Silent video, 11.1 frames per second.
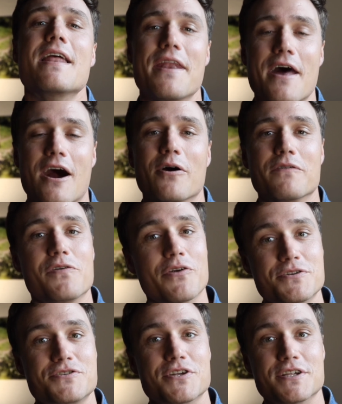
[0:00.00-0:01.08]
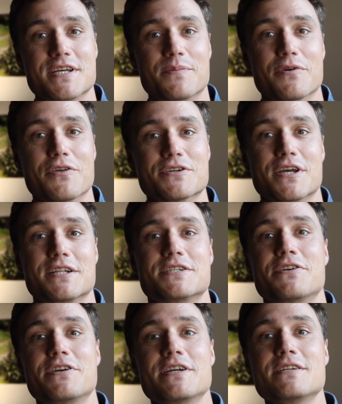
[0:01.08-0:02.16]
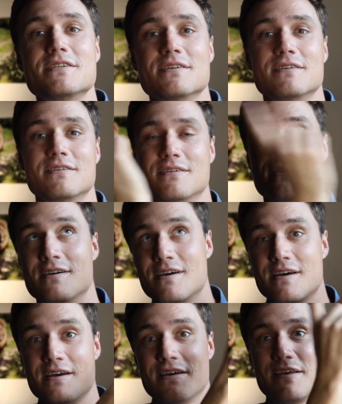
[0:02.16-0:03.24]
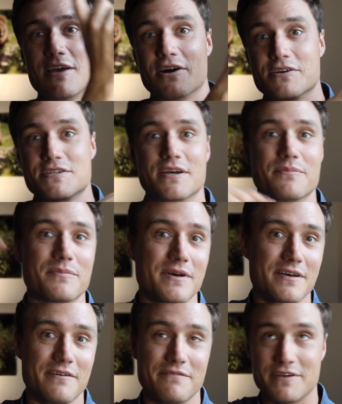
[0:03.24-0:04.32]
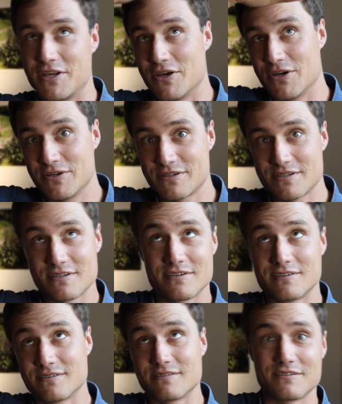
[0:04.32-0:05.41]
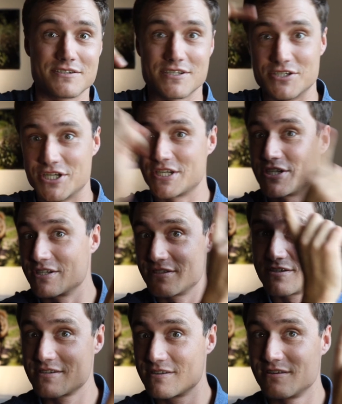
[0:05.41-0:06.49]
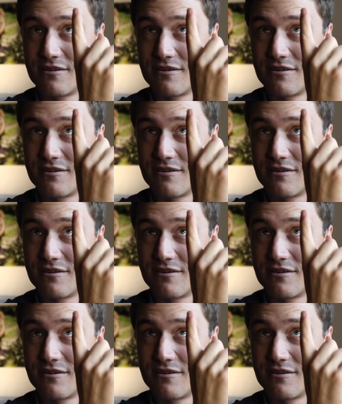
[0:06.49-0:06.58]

Now, if you're interested in some of those itineraries, here are some videos, suggestions.